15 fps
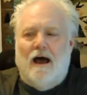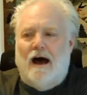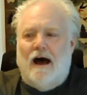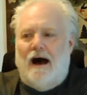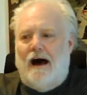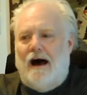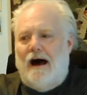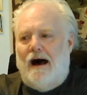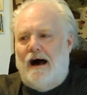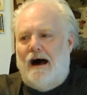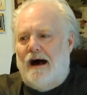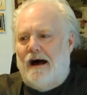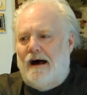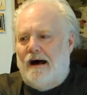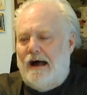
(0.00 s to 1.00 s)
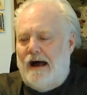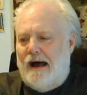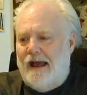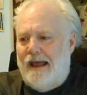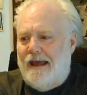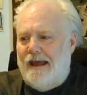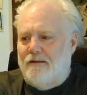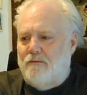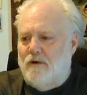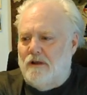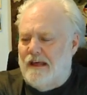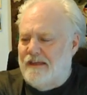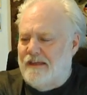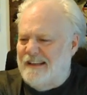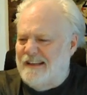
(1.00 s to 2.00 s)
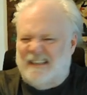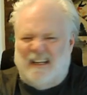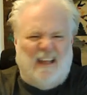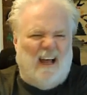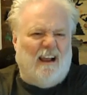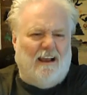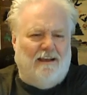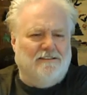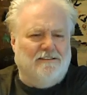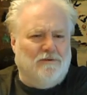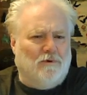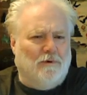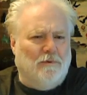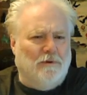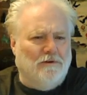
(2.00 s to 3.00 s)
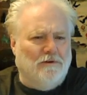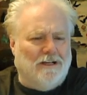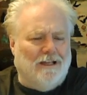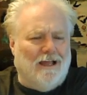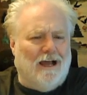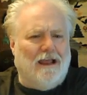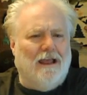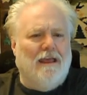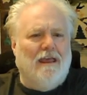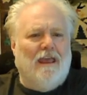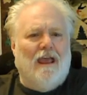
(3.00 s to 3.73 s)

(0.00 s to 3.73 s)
uh, a hen will, I think it's cluck, is the word we use, cluck,